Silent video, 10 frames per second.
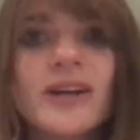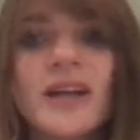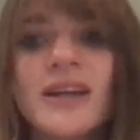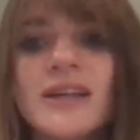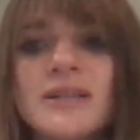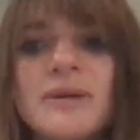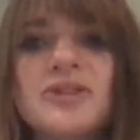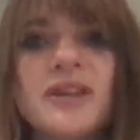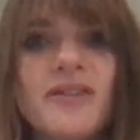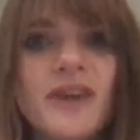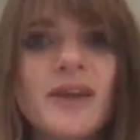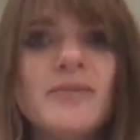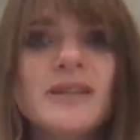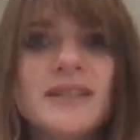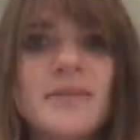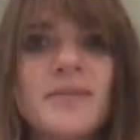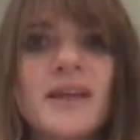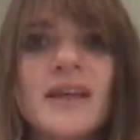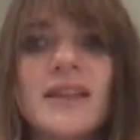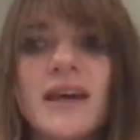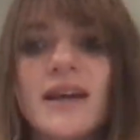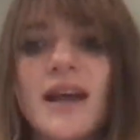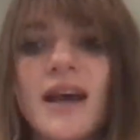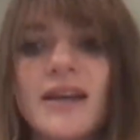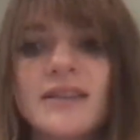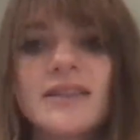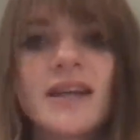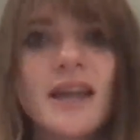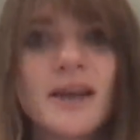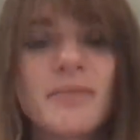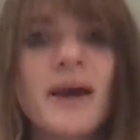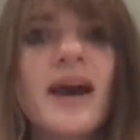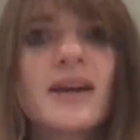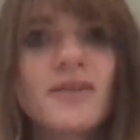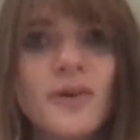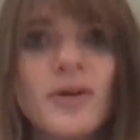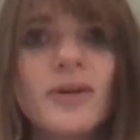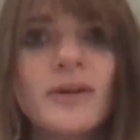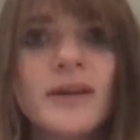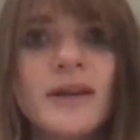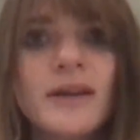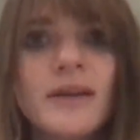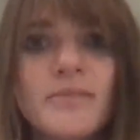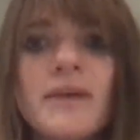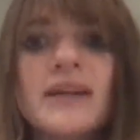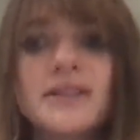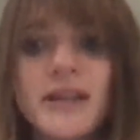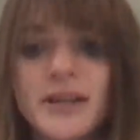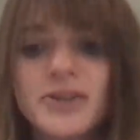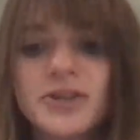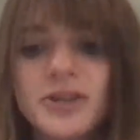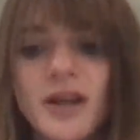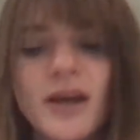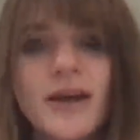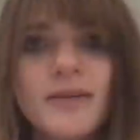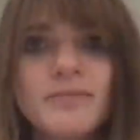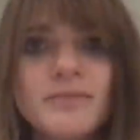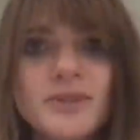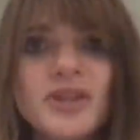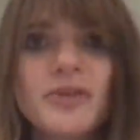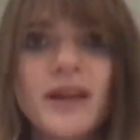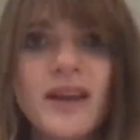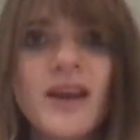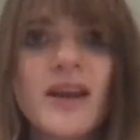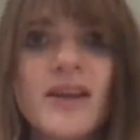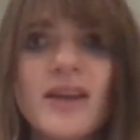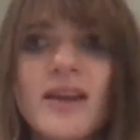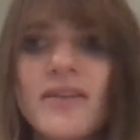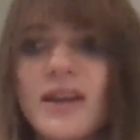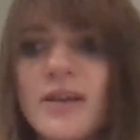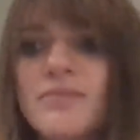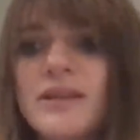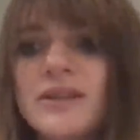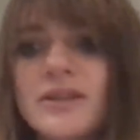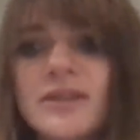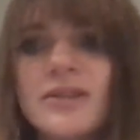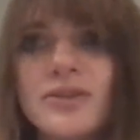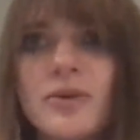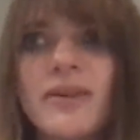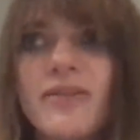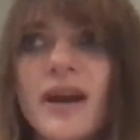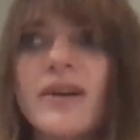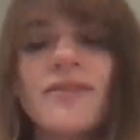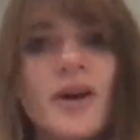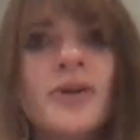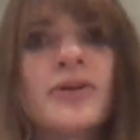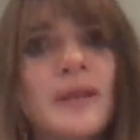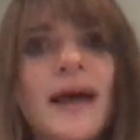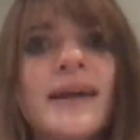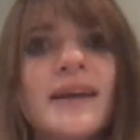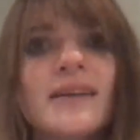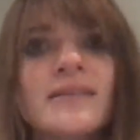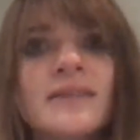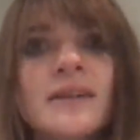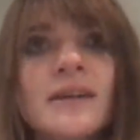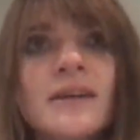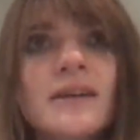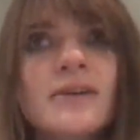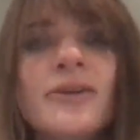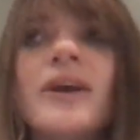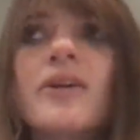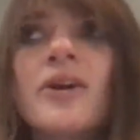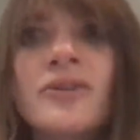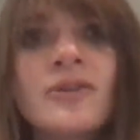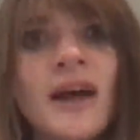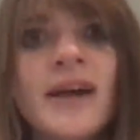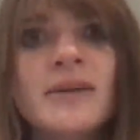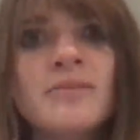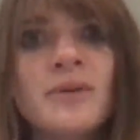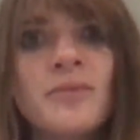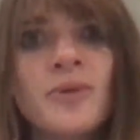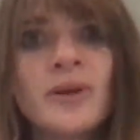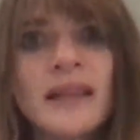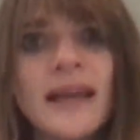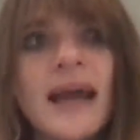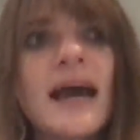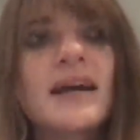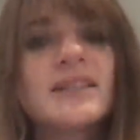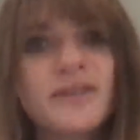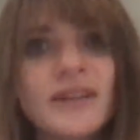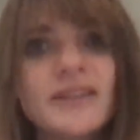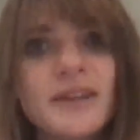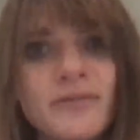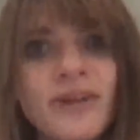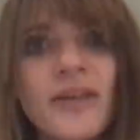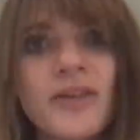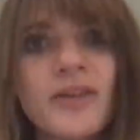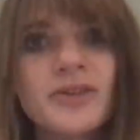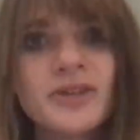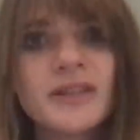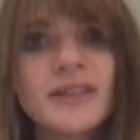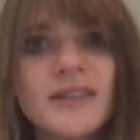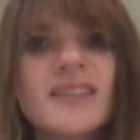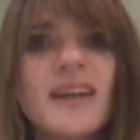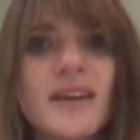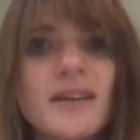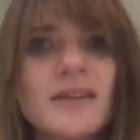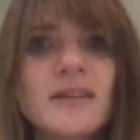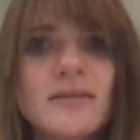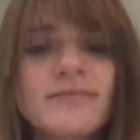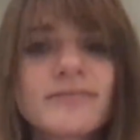And especially if it could be something that has an impactful message to it, and it can be sort of kind of underlying, or not underlying, but more like activism rather than just aesthetics.